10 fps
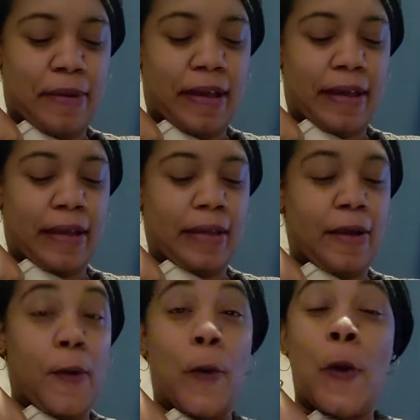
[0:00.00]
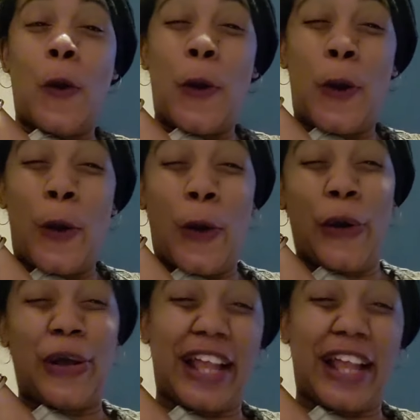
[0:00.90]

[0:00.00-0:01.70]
Ooh,